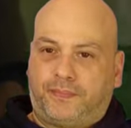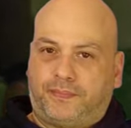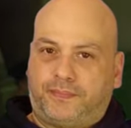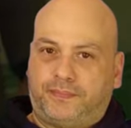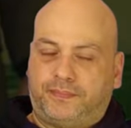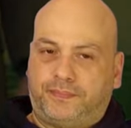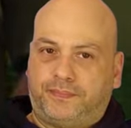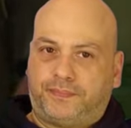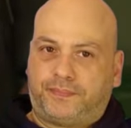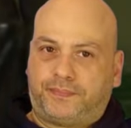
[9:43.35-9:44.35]

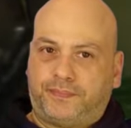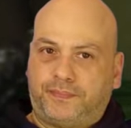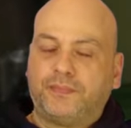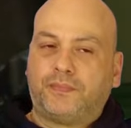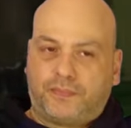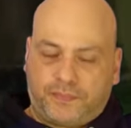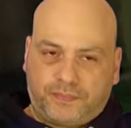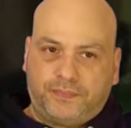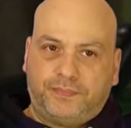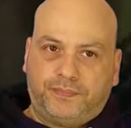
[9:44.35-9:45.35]

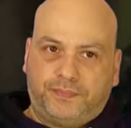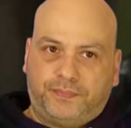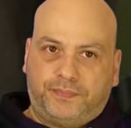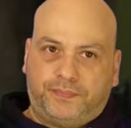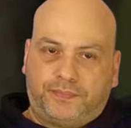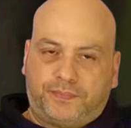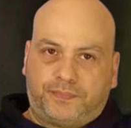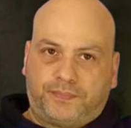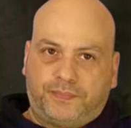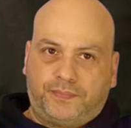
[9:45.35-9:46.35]

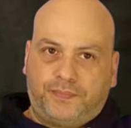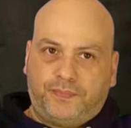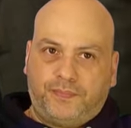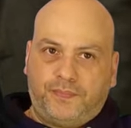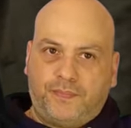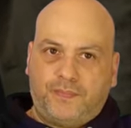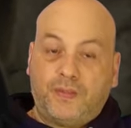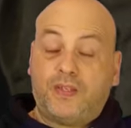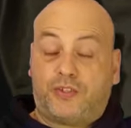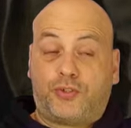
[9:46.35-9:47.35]
This person isn't speaking.